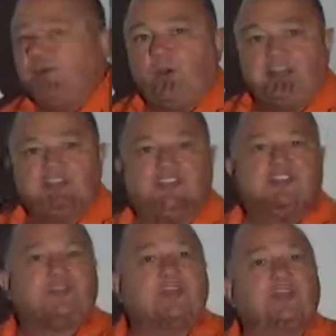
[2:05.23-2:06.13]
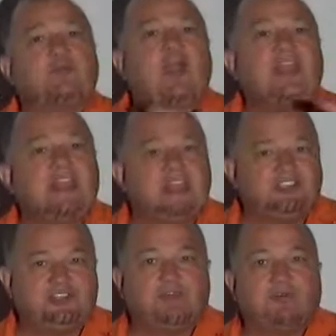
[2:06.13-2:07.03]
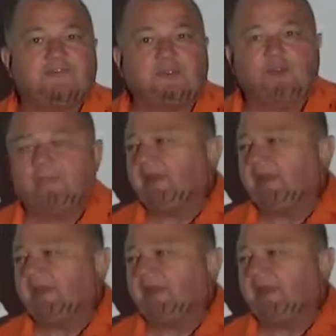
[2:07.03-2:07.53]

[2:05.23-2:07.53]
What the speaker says: question? Is there any radiation or referral